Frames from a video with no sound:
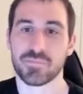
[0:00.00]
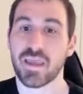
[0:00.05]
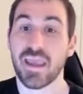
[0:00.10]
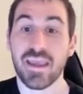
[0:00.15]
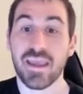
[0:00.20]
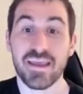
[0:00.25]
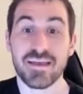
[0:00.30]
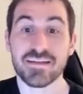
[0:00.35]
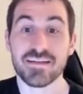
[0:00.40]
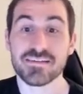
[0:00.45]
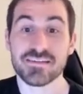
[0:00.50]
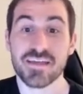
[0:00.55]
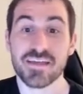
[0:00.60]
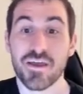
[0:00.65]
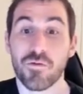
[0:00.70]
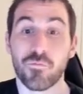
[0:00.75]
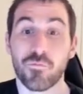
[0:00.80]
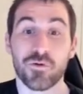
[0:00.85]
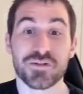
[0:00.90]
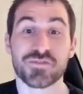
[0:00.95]
And
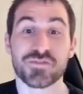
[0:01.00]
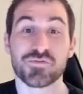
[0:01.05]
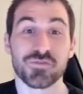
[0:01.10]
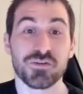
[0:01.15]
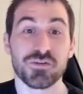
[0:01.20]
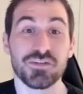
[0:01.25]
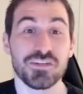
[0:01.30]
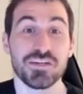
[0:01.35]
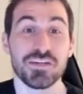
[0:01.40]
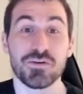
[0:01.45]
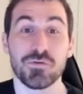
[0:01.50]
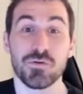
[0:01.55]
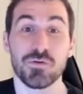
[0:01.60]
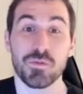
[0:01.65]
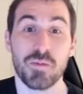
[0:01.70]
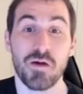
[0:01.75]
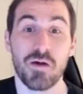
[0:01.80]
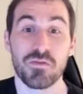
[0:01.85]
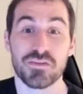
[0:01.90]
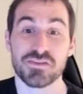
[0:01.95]
what's really cool
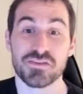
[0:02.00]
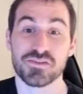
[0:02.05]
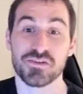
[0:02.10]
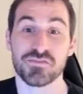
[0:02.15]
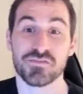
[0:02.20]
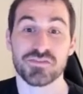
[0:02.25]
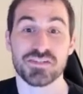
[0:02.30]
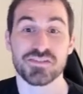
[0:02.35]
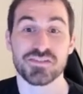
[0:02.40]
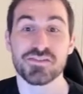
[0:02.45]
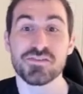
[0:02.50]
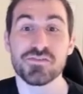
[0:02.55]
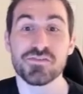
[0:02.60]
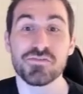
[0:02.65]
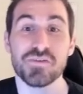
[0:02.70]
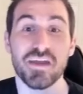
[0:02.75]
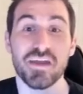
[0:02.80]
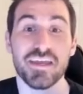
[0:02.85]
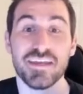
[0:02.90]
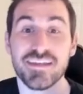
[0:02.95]
about this service
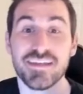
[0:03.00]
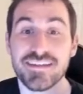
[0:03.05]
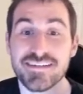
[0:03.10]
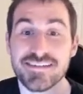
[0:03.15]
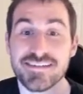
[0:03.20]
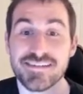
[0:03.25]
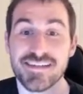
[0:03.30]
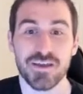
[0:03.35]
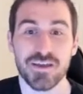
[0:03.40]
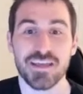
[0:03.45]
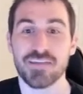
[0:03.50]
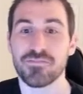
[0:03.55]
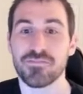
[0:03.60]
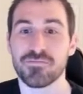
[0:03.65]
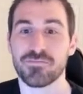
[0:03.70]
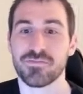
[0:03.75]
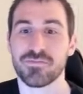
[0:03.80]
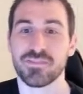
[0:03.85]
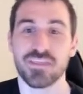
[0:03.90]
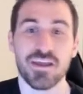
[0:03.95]
too is if
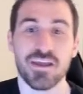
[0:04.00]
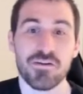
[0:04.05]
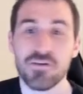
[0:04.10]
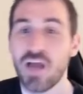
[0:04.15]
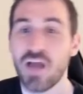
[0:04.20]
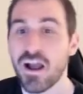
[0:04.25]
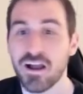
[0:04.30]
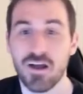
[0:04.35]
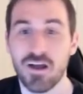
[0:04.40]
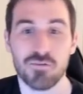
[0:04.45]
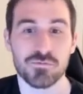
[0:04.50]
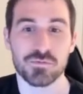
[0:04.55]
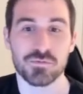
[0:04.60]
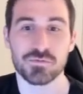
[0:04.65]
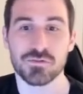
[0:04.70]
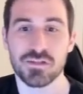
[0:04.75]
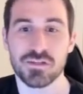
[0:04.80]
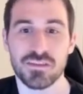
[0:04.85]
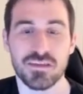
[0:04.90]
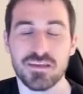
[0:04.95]
they're not comfortable
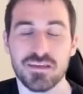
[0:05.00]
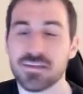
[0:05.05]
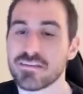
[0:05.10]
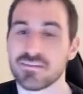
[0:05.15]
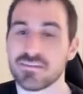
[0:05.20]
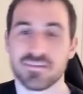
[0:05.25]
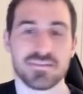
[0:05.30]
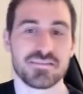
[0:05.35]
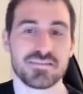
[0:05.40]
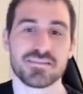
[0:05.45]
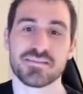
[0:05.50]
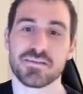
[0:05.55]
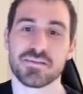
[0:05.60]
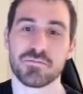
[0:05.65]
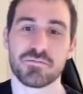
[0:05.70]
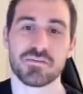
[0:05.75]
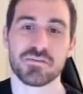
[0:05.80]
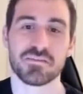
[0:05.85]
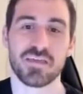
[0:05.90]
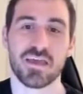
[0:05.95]
with it, this is
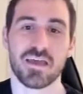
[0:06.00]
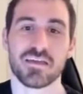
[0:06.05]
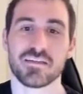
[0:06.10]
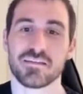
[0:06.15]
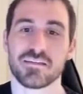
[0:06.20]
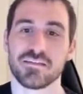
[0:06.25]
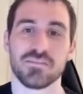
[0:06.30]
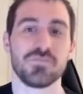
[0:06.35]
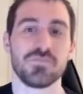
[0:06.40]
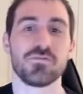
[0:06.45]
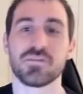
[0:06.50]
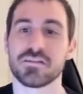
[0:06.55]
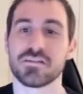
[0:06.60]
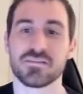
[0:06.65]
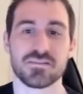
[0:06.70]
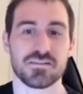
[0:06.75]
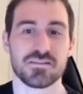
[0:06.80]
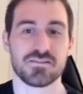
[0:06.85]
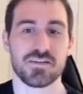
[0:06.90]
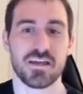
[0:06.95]
something that you could
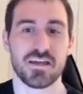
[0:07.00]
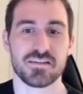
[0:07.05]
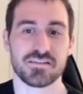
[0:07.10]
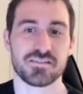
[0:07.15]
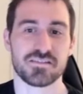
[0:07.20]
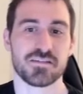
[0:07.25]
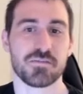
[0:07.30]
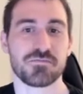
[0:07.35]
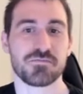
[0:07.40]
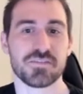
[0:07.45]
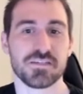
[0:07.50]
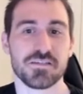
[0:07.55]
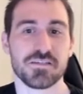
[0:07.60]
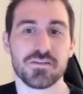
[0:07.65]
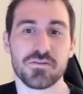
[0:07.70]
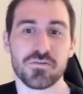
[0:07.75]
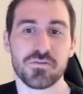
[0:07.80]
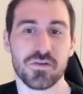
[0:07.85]
suggest. It's up to you.